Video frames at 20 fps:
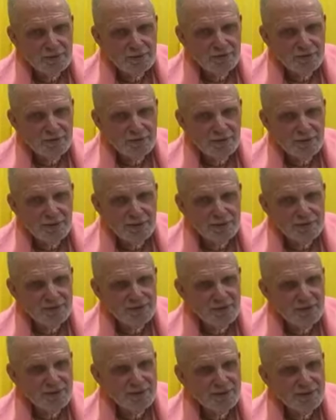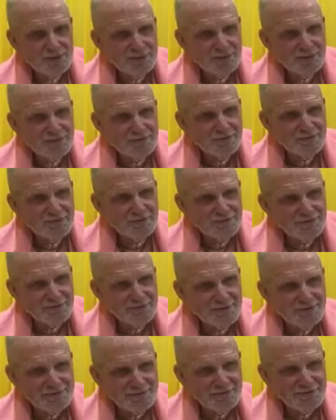devotee here today who's
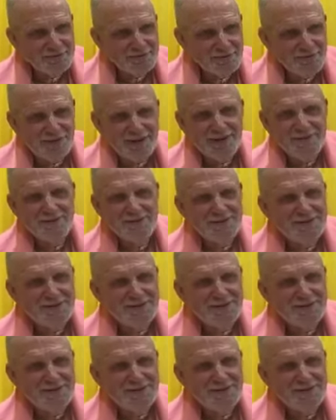involved in food for life.